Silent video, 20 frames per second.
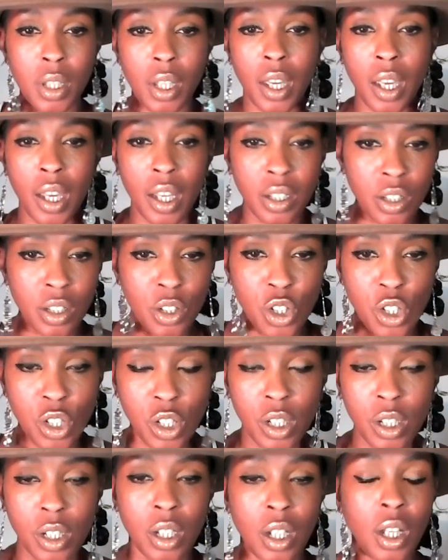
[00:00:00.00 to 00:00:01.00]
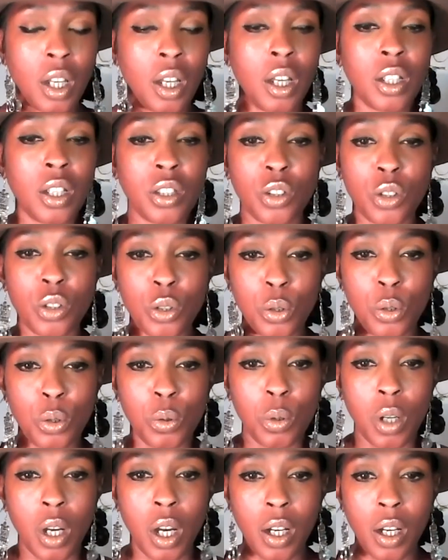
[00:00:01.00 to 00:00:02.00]
their energy
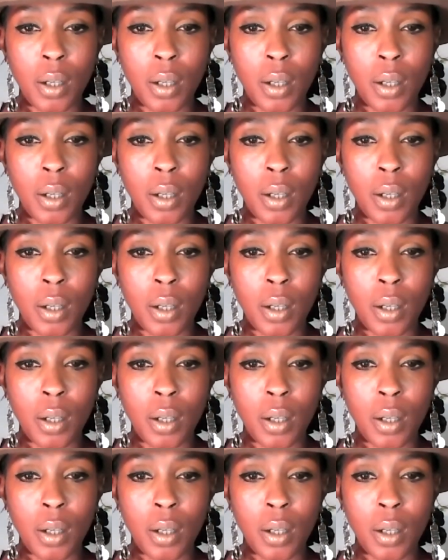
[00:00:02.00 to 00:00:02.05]
to